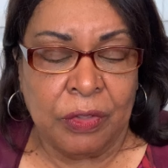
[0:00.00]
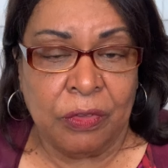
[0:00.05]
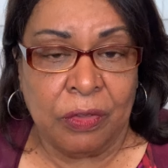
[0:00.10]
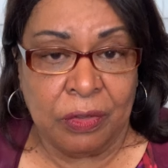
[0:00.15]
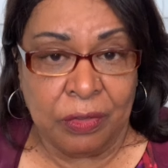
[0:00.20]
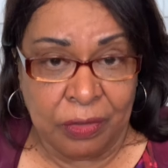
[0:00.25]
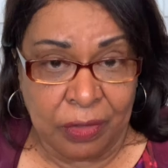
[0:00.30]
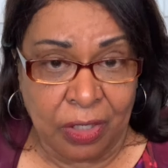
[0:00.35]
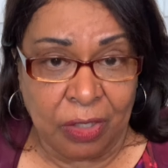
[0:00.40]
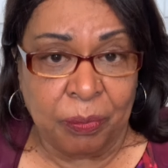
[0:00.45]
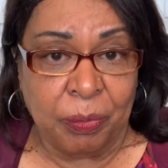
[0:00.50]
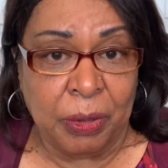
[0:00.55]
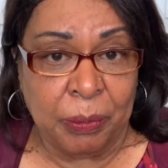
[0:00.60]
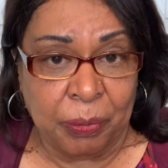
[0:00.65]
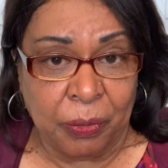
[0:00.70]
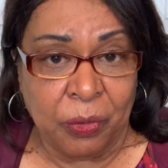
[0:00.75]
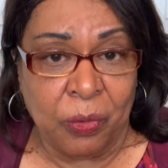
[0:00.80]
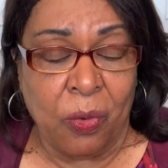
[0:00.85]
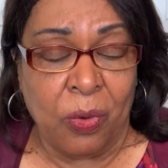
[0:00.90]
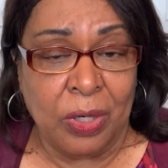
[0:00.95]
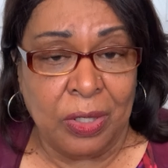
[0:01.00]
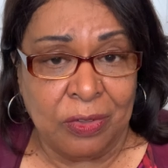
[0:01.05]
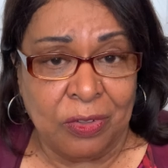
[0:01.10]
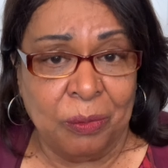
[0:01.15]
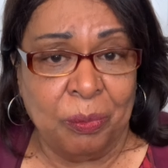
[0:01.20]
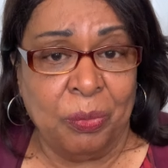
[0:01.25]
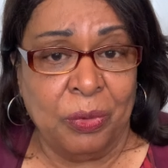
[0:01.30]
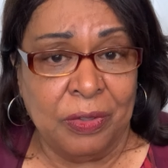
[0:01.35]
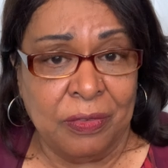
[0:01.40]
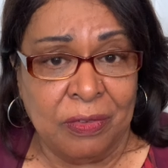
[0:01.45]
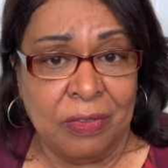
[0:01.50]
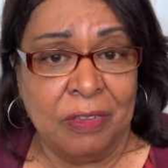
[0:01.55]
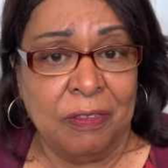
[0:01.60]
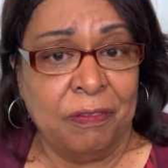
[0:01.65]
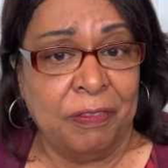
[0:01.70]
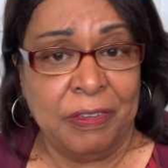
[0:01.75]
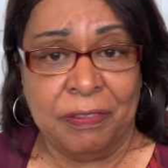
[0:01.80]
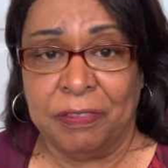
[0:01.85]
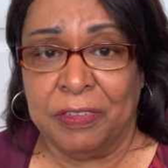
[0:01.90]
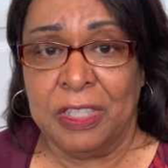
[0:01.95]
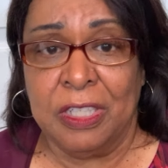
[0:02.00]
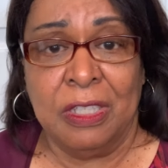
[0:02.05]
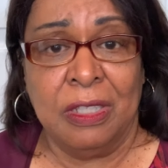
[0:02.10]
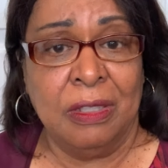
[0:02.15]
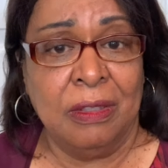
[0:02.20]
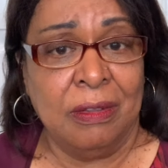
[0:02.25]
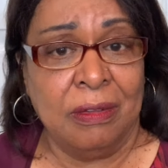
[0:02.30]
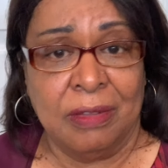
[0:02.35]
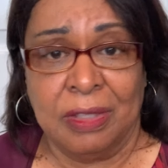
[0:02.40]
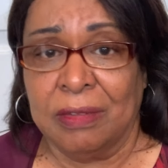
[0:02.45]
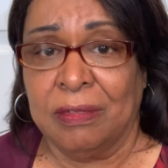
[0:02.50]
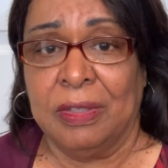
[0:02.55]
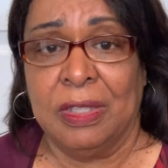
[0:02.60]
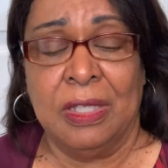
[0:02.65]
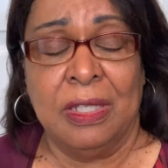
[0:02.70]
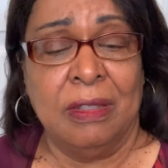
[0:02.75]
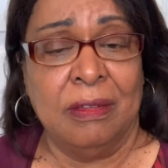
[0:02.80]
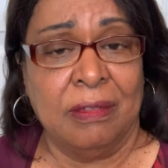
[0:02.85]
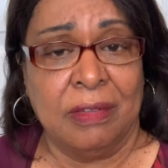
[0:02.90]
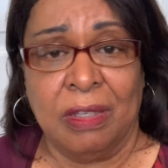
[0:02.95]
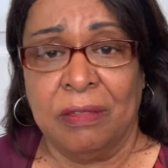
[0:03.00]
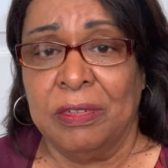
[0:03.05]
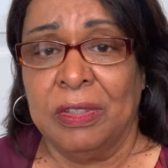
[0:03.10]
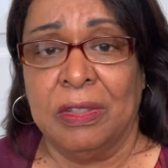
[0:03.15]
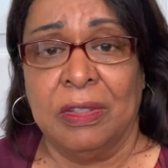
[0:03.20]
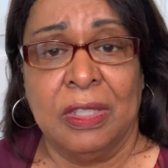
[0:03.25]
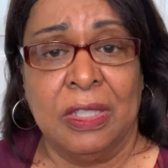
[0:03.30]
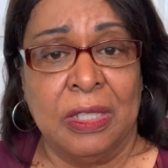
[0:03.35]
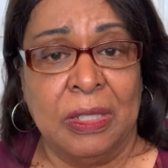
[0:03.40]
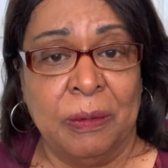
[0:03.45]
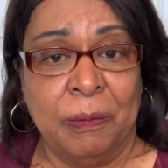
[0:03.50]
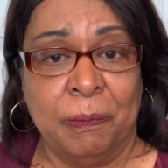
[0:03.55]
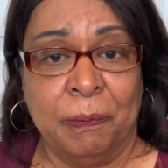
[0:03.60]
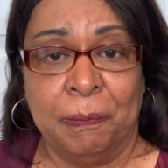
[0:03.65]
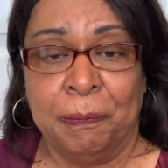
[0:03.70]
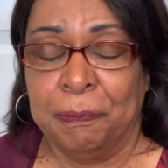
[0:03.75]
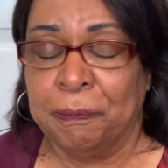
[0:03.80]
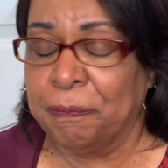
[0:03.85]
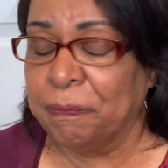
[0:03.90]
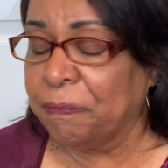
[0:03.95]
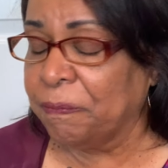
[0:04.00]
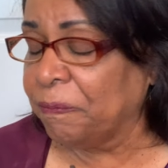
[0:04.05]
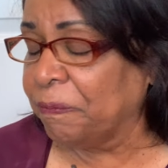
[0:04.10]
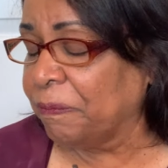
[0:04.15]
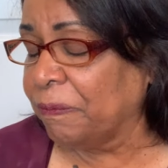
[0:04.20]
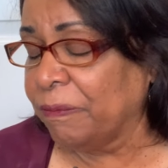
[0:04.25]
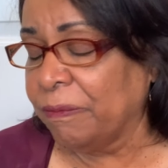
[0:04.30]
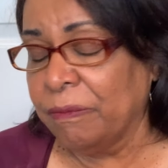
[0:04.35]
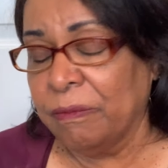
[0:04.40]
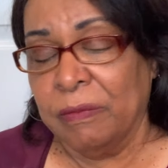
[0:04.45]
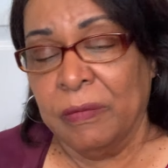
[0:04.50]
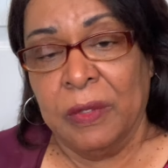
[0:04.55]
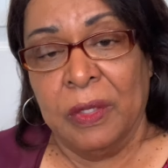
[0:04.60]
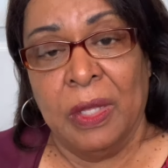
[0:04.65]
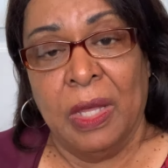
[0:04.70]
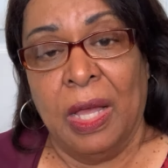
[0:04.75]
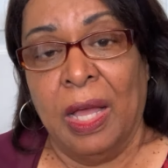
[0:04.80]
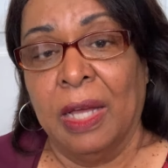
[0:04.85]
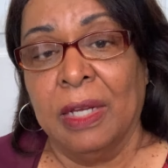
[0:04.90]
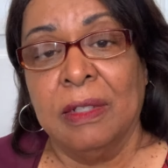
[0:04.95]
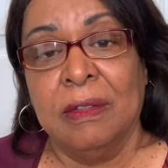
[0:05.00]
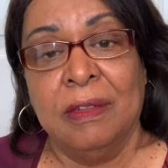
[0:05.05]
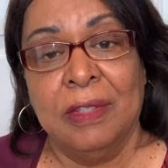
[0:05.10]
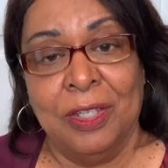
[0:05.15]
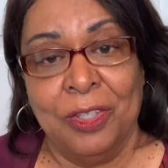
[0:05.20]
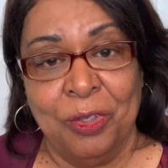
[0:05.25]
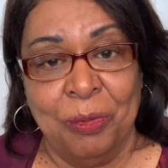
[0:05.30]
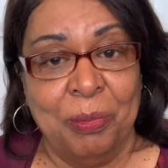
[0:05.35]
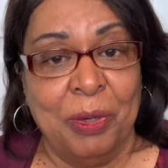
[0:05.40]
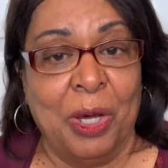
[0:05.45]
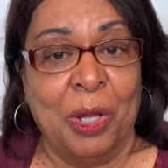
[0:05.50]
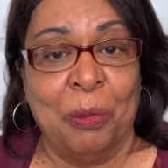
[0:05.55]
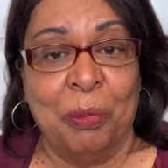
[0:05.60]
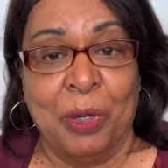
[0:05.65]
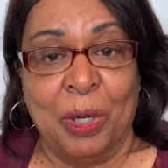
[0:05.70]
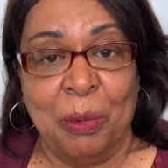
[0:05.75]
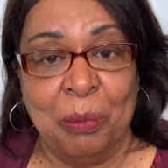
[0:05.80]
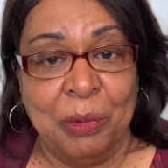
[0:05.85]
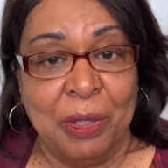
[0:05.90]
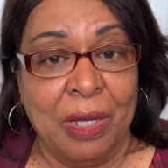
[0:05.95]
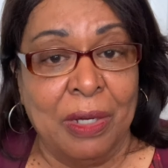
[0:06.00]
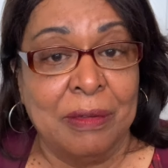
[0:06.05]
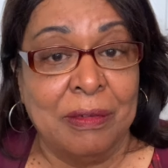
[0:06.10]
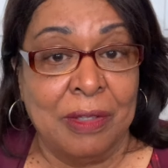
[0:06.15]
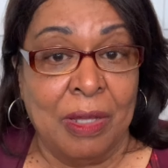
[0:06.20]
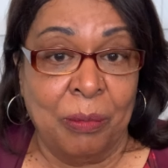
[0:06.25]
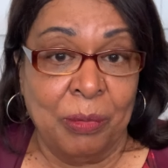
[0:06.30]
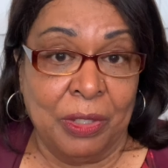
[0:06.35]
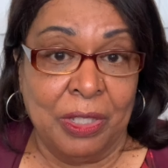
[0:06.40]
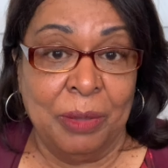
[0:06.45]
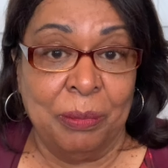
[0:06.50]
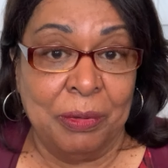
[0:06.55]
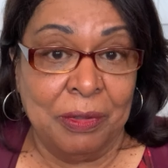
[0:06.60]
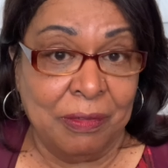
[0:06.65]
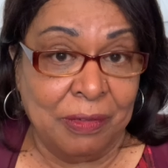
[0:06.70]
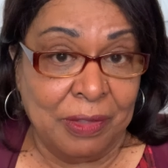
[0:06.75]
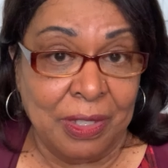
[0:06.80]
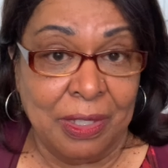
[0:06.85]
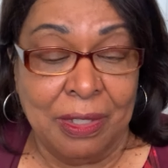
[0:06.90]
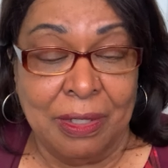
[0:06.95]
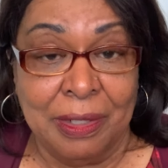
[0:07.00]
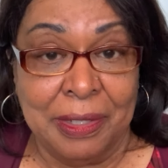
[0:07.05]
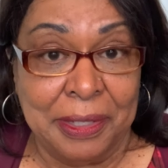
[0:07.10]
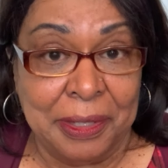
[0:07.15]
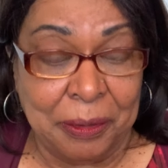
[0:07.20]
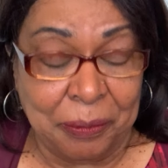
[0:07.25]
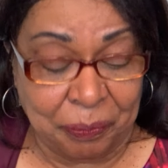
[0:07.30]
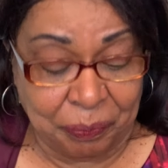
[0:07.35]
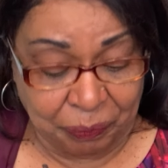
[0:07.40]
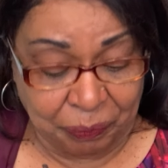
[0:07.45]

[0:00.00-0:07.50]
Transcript: Young people going into prisons 15, 16, 17. I could tell you about it, but I'm not because I'm going to keep this thing clean.